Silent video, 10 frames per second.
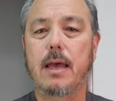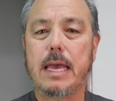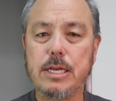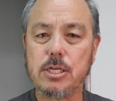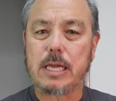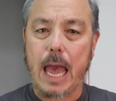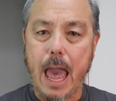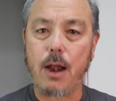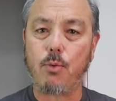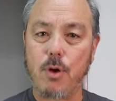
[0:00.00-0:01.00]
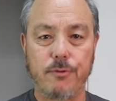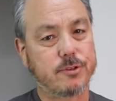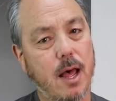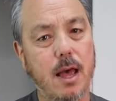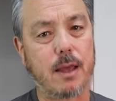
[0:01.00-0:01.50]
He just had a rough
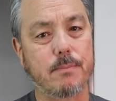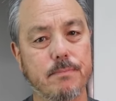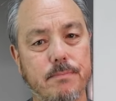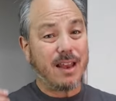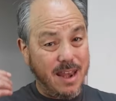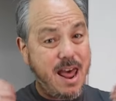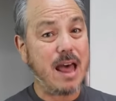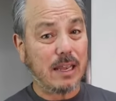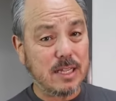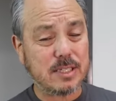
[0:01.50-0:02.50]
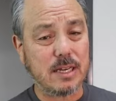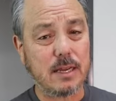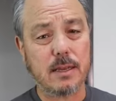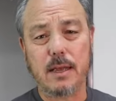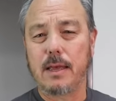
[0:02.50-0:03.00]
time not
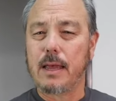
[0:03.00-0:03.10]
listening